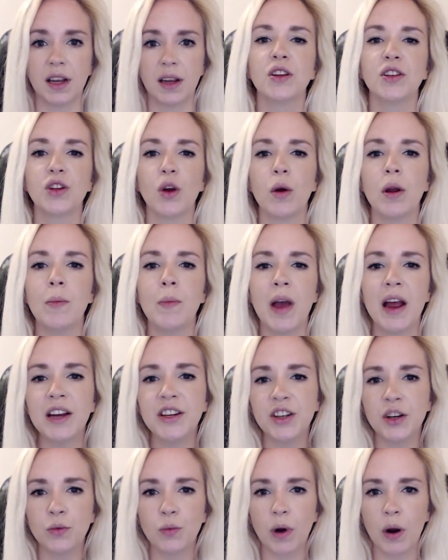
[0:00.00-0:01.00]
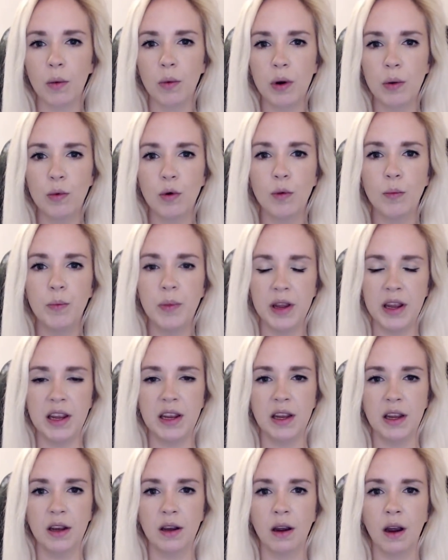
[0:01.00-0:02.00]
So imagine where we will
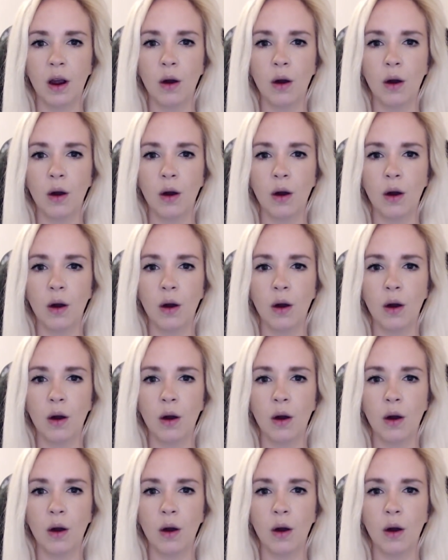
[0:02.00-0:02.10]
be,